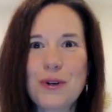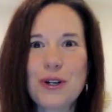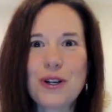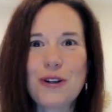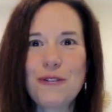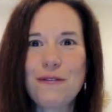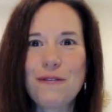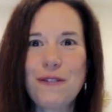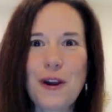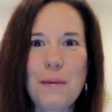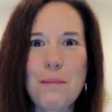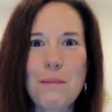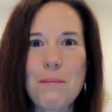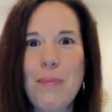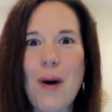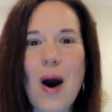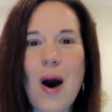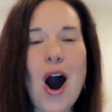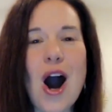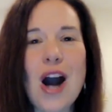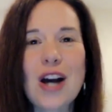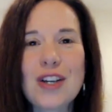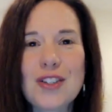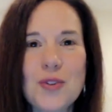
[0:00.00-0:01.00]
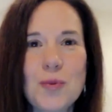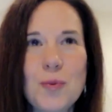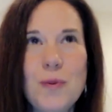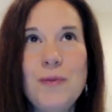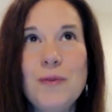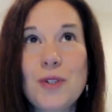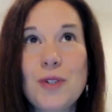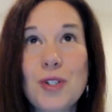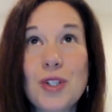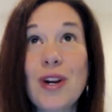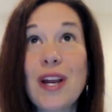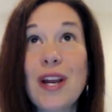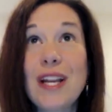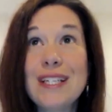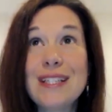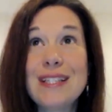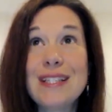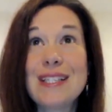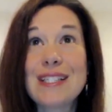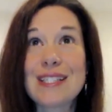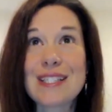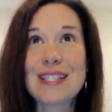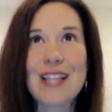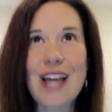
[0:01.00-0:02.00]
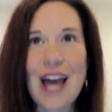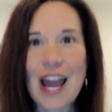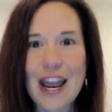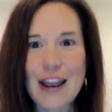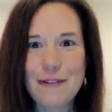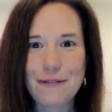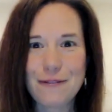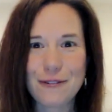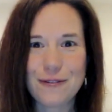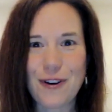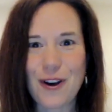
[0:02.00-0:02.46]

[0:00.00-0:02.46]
perfect box. We've created this life